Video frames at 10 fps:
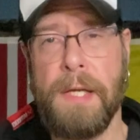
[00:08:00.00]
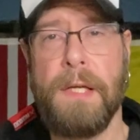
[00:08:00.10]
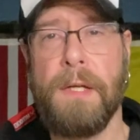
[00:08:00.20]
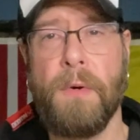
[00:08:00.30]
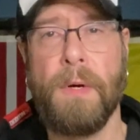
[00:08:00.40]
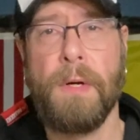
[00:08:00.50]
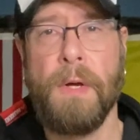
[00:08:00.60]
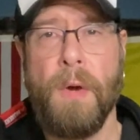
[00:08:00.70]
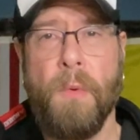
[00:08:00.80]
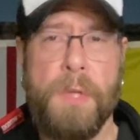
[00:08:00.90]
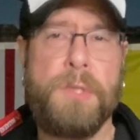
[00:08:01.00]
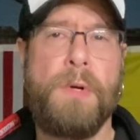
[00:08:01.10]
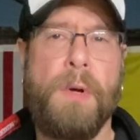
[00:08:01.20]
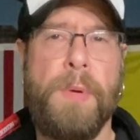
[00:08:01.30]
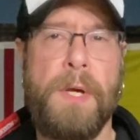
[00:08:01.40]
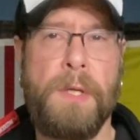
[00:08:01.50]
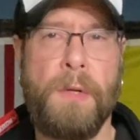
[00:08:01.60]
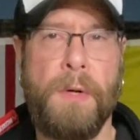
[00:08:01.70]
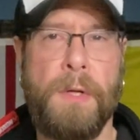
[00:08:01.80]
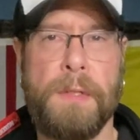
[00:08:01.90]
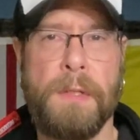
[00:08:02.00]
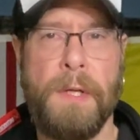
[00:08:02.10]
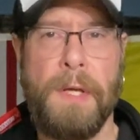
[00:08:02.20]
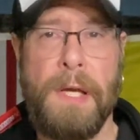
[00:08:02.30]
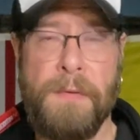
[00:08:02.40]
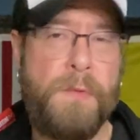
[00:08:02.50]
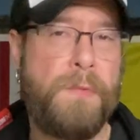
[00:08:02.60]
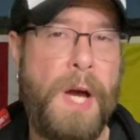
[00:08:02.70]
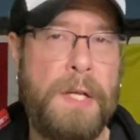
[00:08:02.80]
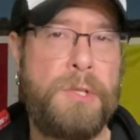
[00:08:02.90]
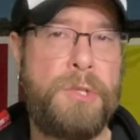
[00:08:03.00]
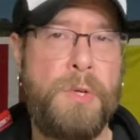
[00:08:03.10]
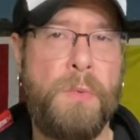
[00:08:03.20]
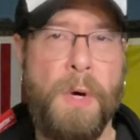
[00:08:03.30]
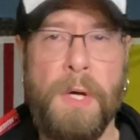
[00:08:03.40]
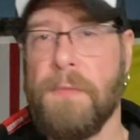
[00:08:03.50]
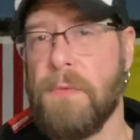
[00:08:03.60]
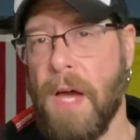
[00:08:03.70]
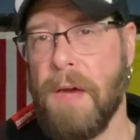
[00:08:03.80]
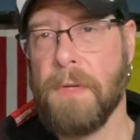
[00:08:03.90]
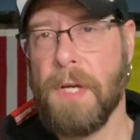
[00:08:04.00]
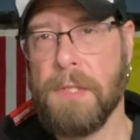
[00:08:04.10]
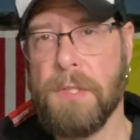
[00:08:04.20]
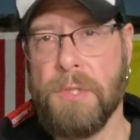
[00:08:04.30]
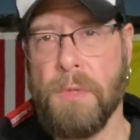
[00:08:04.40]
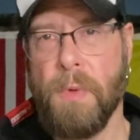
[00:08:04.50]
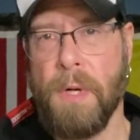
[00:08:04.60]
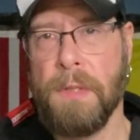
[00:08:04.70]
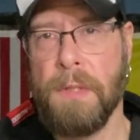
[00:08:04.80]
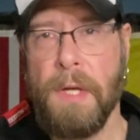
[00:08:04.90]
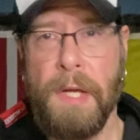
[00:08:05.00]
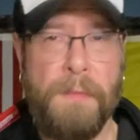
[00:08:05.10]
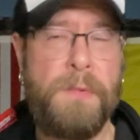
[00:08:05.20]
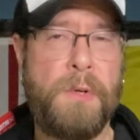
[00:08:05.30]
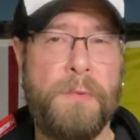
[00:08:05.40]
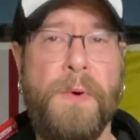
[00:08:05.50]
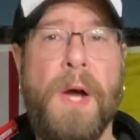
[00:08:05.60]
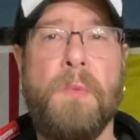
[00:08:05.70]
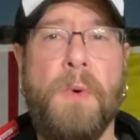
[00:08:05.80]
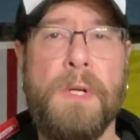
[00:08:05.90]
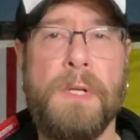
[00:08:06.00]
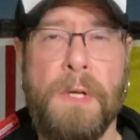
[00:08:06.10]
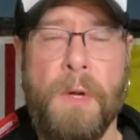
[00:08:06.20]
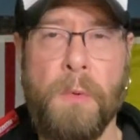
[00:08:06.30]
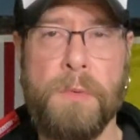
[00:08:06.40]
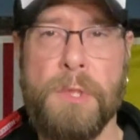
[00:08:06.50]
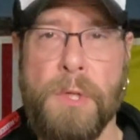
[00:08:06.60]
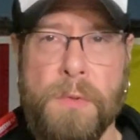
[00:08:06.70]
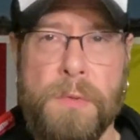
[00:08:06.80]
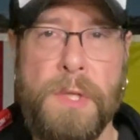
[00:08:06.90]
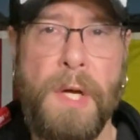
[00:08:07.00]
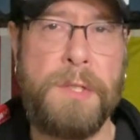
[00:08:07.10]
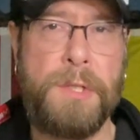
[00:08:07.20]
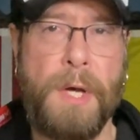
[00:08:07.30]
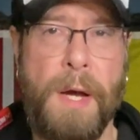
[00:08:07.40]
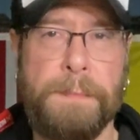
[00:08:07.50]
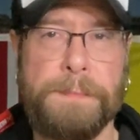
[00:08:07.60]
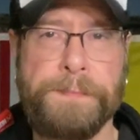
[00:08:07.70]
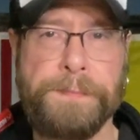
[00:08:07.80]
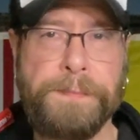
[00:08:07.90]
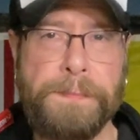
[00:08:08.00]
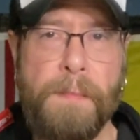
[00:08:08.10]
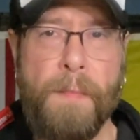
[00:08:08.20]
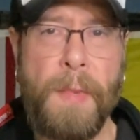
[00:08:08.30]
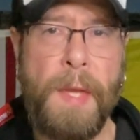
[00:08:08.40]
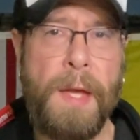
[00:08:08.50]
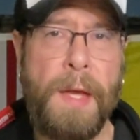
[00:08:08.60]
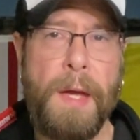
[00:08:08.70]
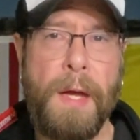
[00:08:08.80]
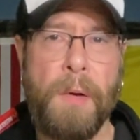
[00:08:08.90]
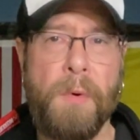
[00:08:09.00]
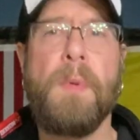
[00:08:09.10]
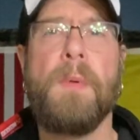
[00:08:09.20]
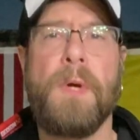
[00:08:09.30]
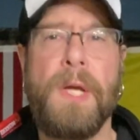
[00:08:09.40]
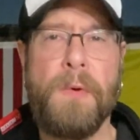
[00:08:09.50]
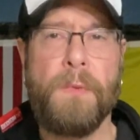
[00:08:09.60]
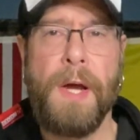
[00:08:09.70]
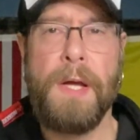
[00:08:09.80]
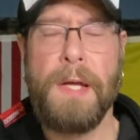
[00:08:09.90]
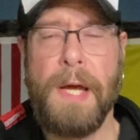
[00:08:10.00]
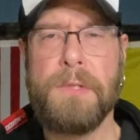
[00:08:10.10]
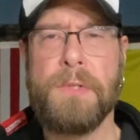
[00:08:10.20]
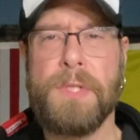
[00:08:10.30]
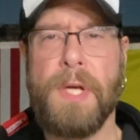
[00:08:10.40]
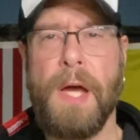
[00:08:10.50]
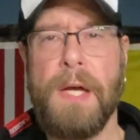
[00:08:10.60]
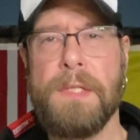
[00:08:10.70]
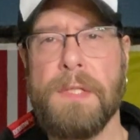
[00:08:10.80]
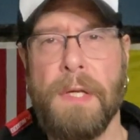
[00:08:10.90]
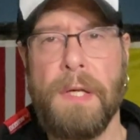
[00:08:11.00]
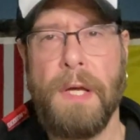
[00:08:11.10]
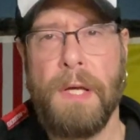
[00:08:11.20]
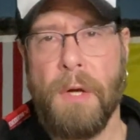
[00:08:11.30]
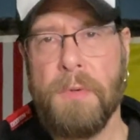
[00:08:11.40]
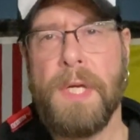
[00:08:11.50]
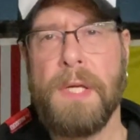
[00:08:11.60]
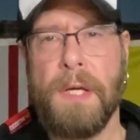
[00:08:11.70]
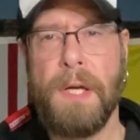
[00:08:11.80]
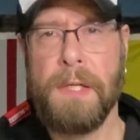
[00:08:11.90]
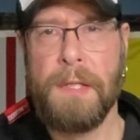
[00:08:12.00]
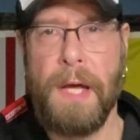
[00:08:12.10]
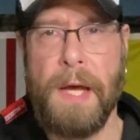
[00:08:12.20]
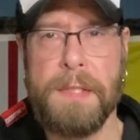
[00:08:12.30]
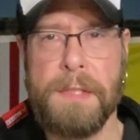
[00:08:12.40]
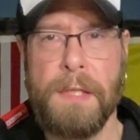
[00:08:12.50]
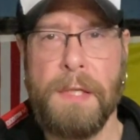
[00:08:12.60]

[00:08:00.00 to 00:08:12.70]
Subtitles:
it, or what's your opinion on it. If you've got to shoot one, if you haven't got to shoot one, if you can find one in an old used gun shop. Remember, eat right, exercise, go take a gun class.